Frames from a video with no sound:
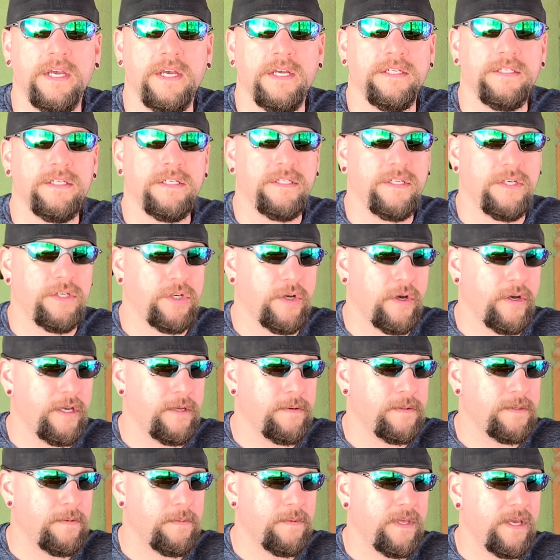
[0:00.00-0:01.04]
just to show him
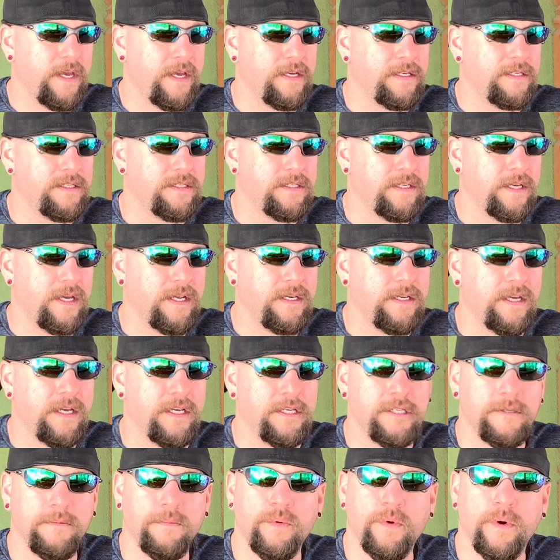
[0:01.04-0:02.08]
some thanks and uh,
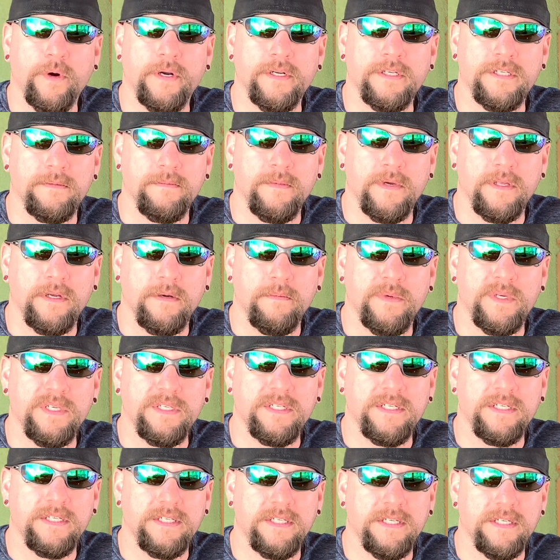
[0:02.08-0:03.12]
support some other
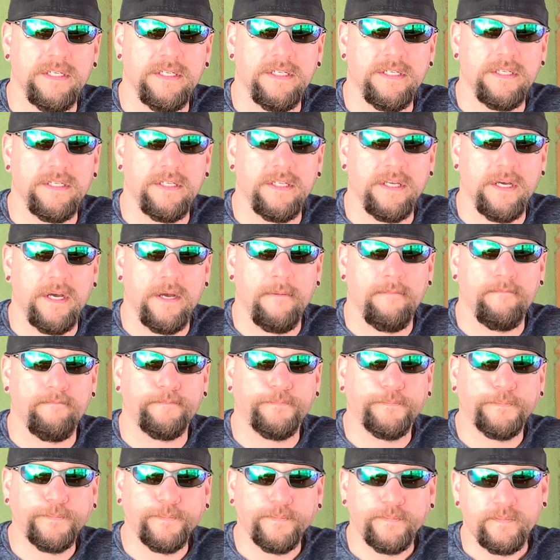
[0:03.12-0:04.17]
businesses um,
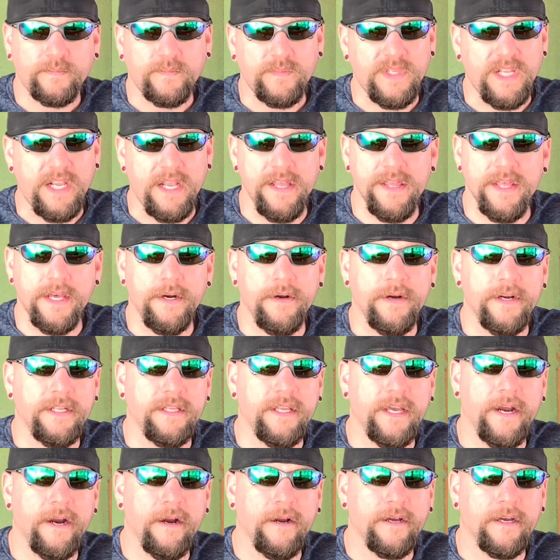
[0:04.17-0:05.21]
that are in
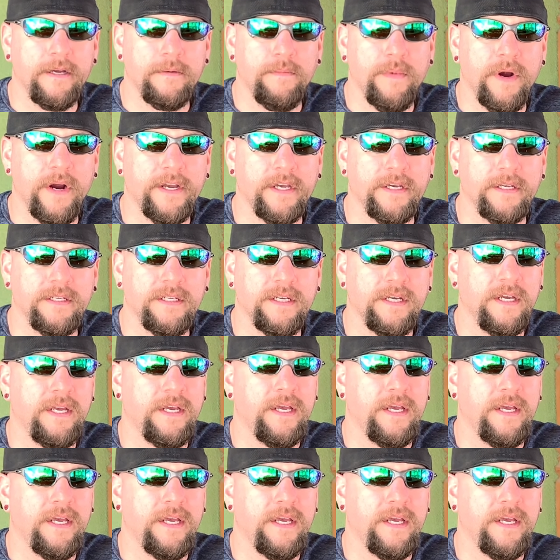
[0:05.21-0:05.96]
the airgun market.